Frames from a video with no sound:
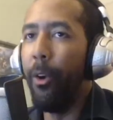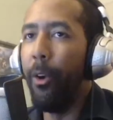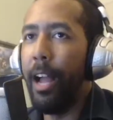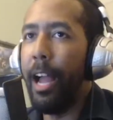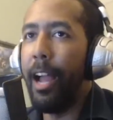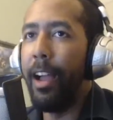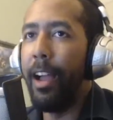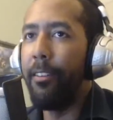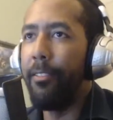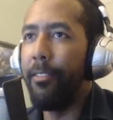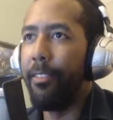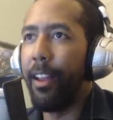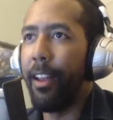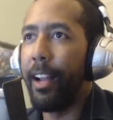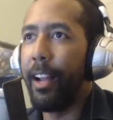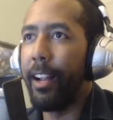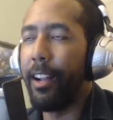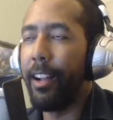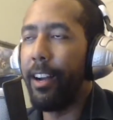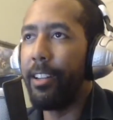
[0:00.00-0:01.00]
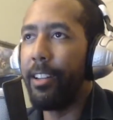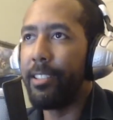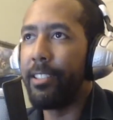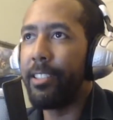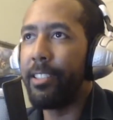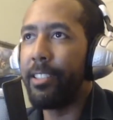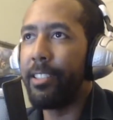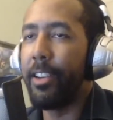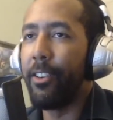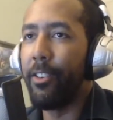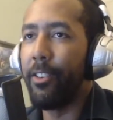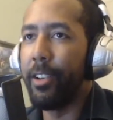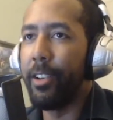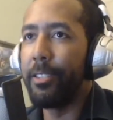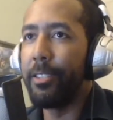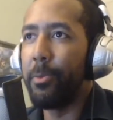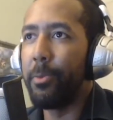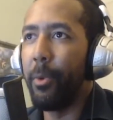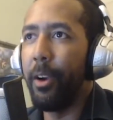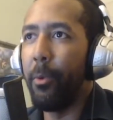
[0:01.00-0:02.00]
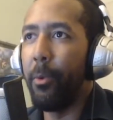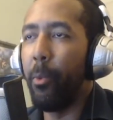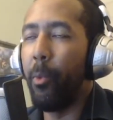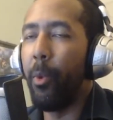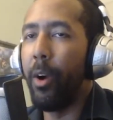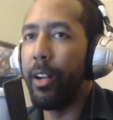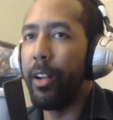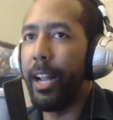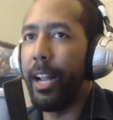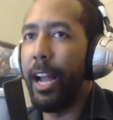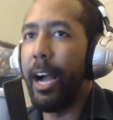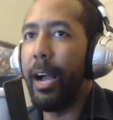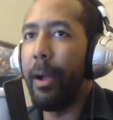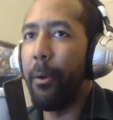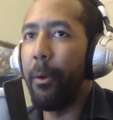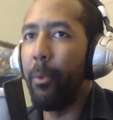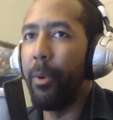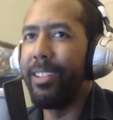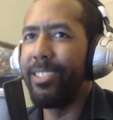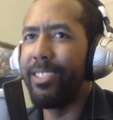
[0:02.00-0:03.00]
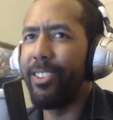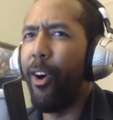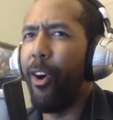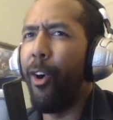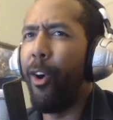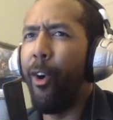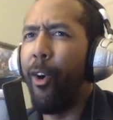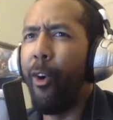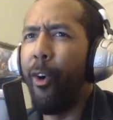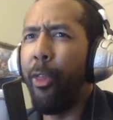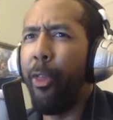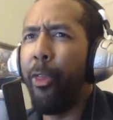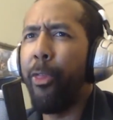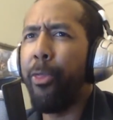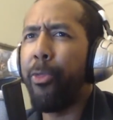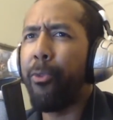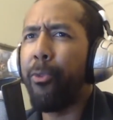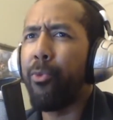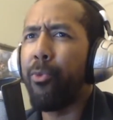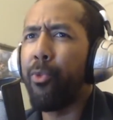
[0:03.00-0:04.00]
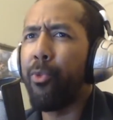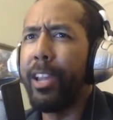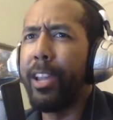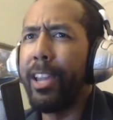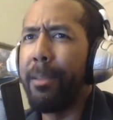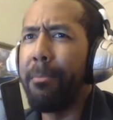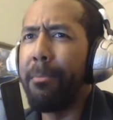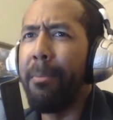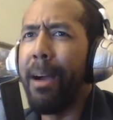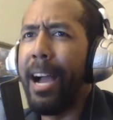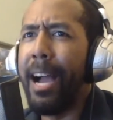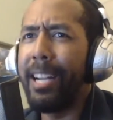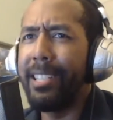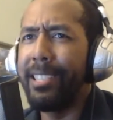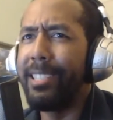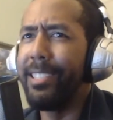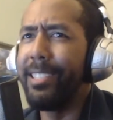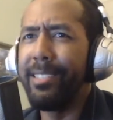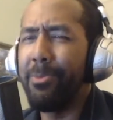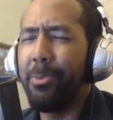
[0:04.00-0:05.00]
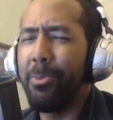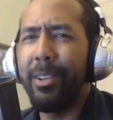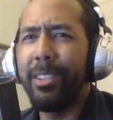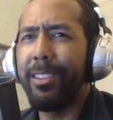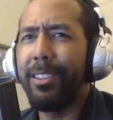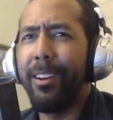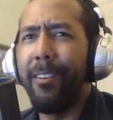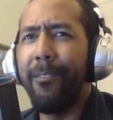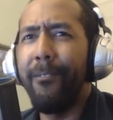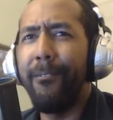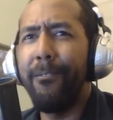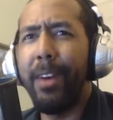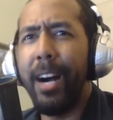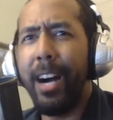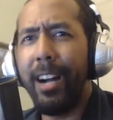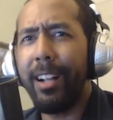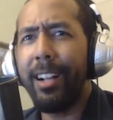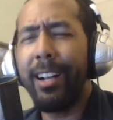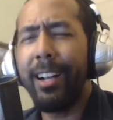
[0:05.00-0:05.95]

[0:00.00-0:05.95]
have like a series where one guy wins all 3 matches. What the fuck?